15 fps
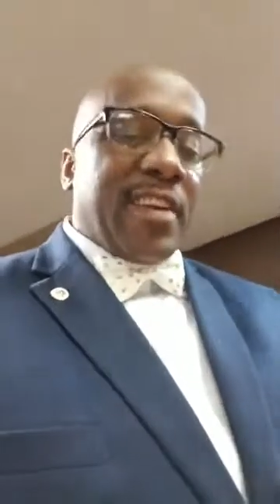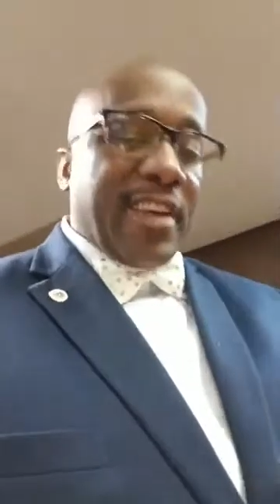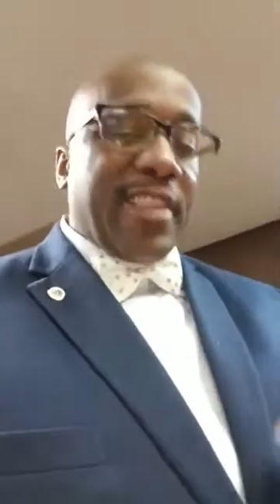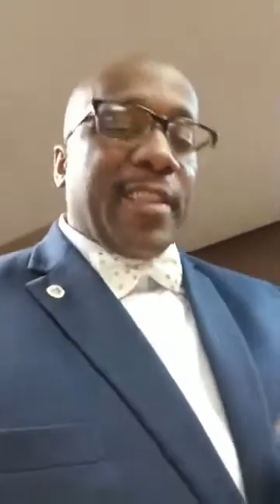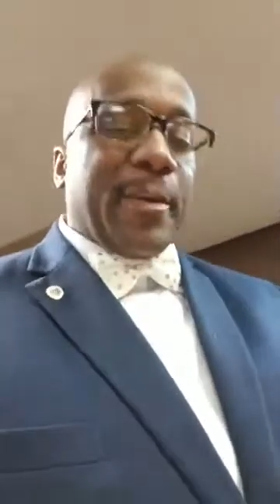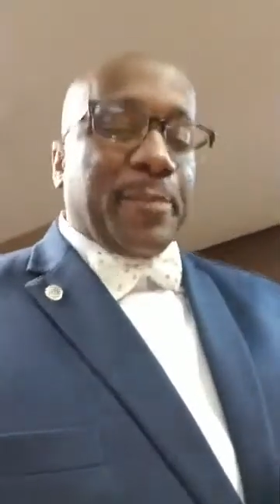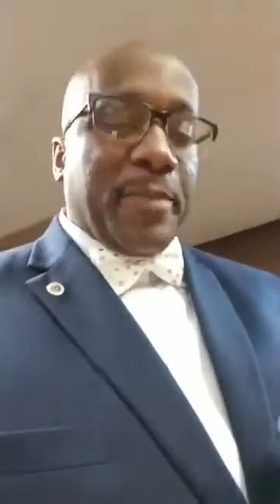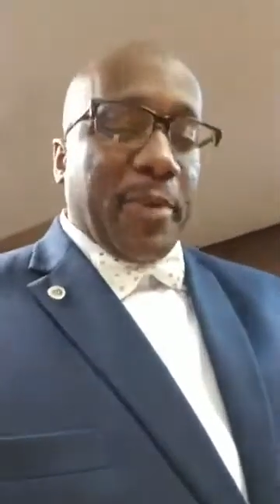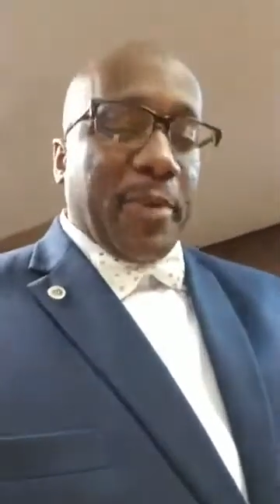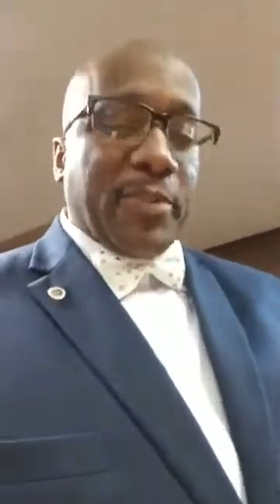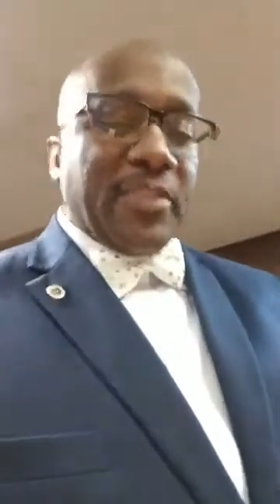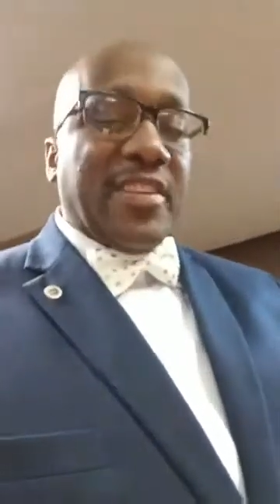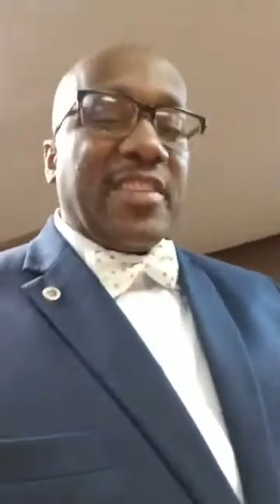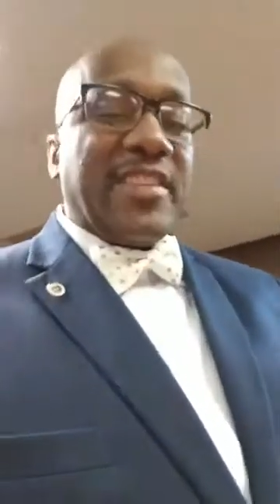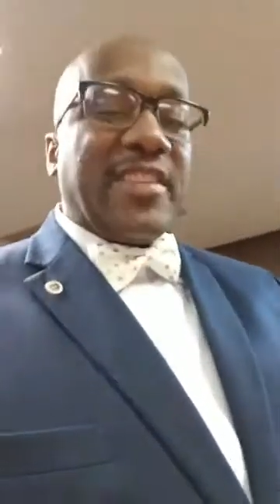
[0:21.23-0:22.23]
in the
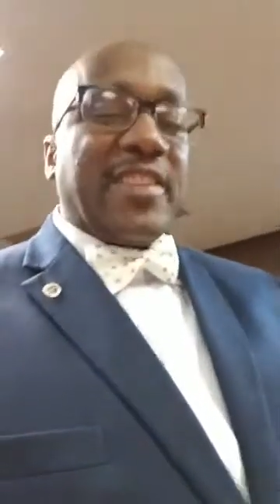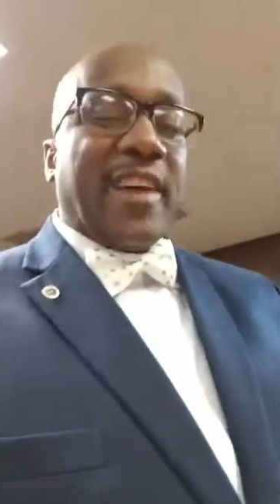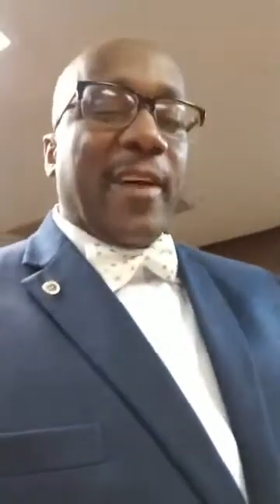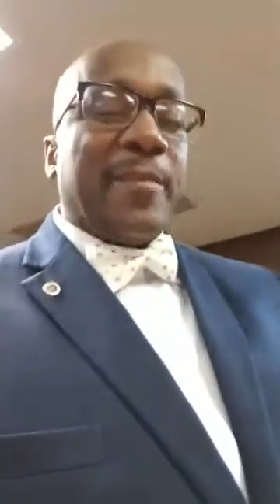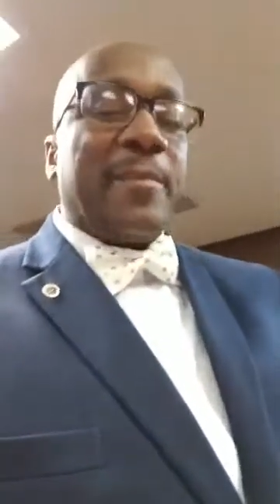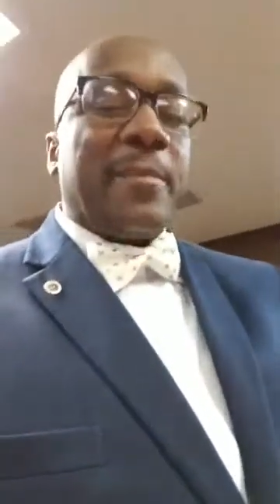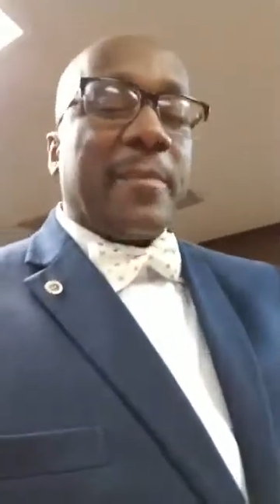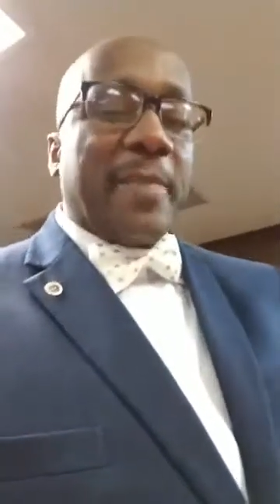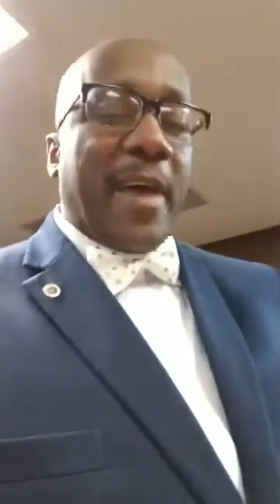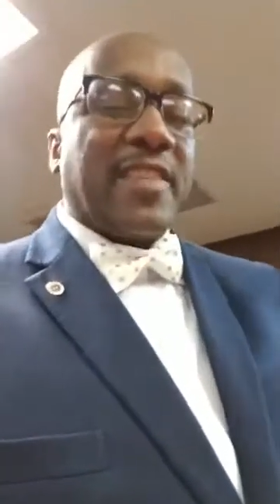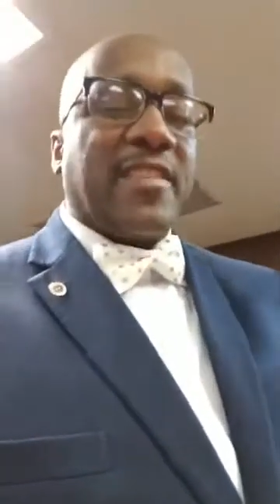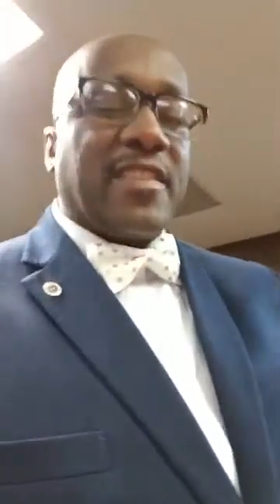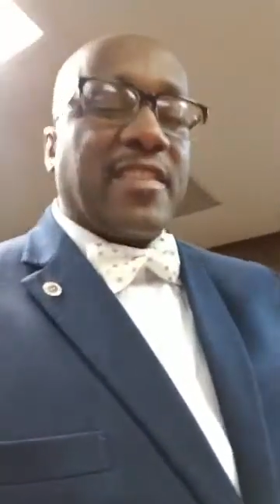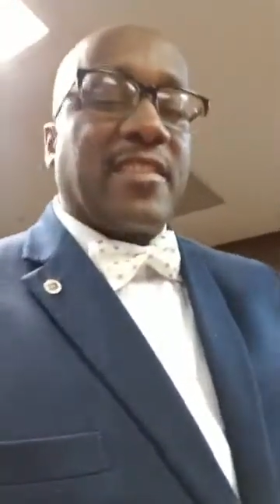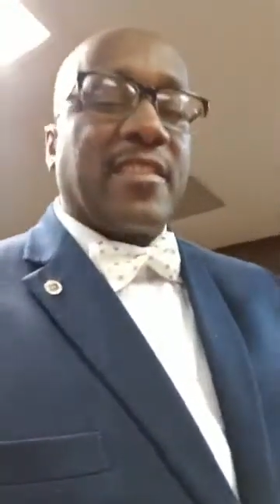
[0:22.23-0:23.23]
persons of
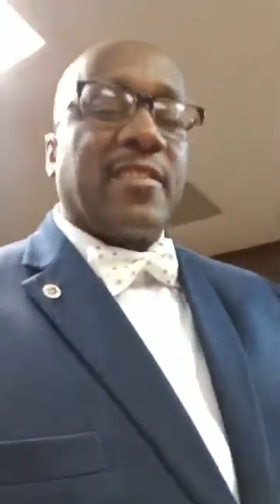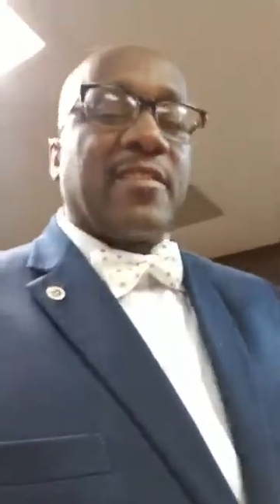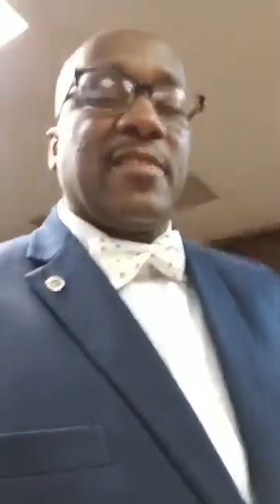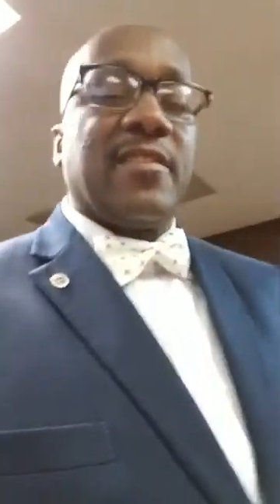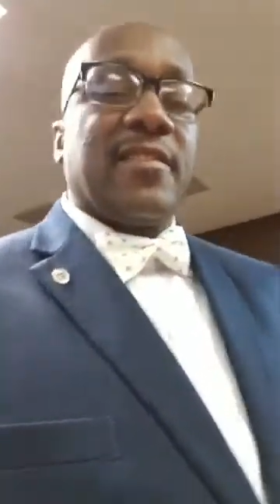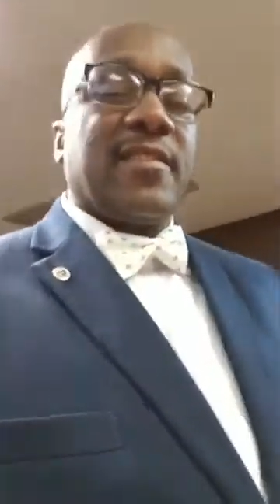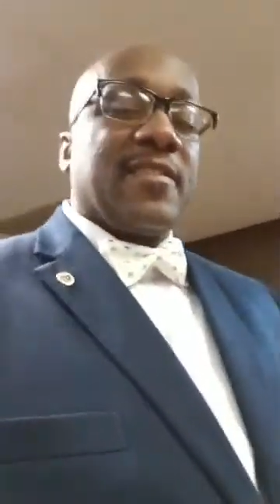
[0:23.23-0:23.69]
Master